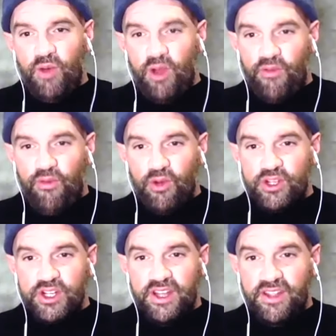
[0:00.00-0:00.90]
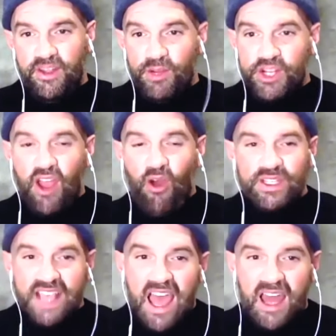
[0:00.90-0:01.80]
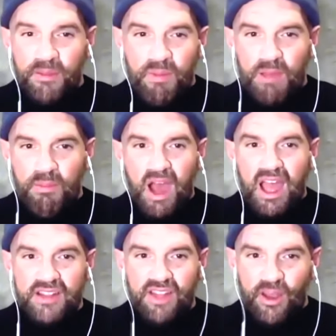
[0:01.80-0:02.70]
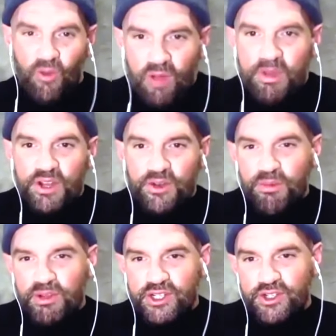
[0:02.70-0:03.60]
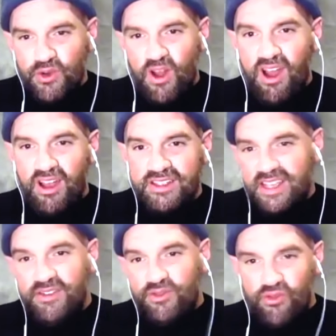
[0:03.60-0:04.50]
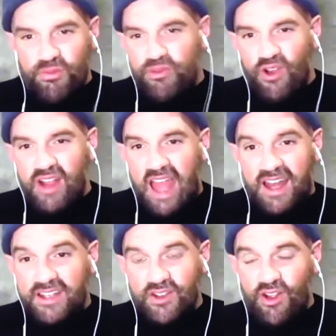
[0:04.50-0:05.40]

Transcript: unfortunately, which I always had in my mind. Like, well, I'm going to do a bunch of drugs, and drug addicts are